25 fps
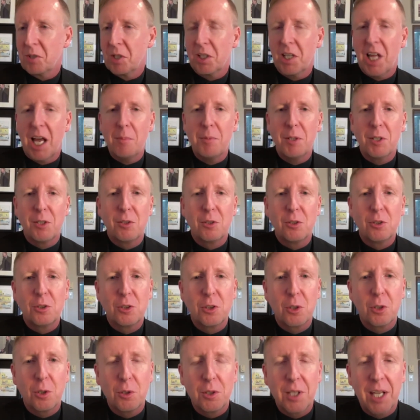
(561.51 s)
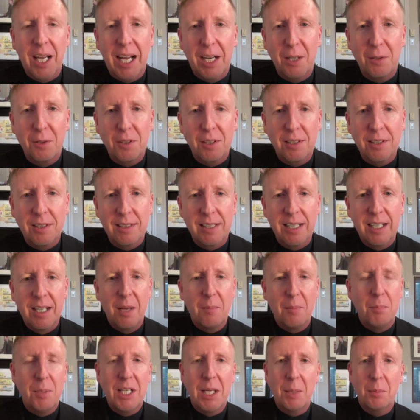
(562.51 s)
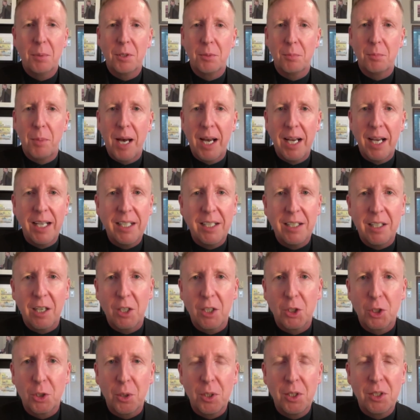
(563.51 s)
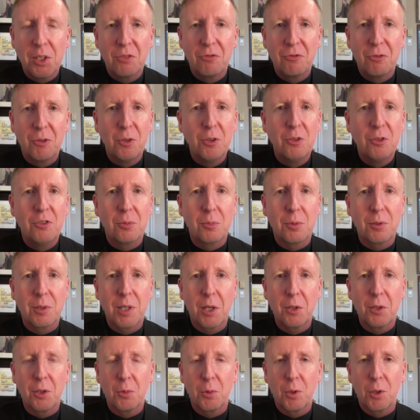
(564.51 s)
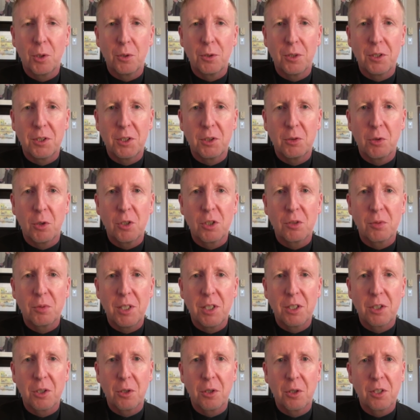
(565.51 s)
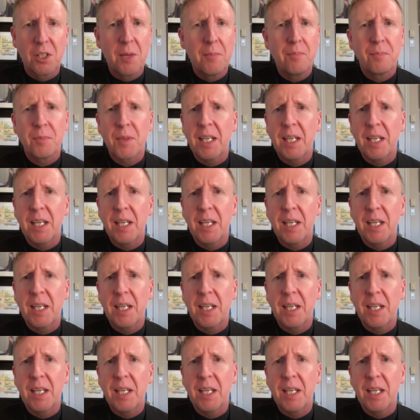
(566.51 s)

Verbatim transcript: climate controlled houses, being able to buy any our choice of food from around the world at the grocery stores,